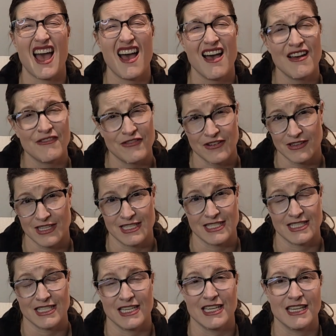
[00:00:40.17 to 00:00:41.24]

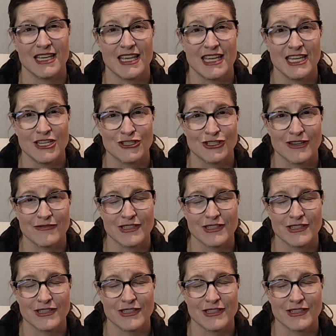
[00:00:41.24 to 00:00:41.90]
effortlessly each and every